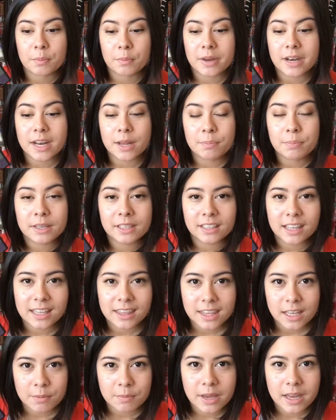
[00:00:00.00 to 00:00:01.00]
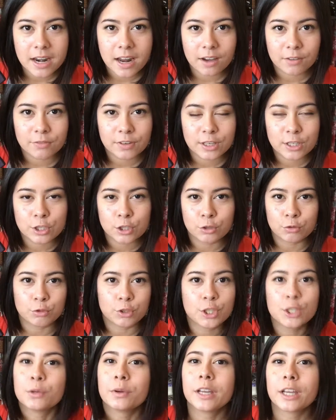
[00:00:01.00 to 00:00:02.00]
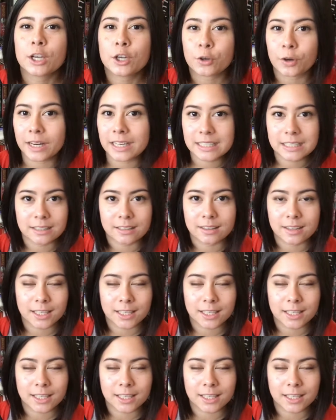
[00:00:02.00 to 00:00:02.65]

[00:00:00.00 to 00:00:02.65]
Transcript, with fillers: manipulate them enough into doing crazy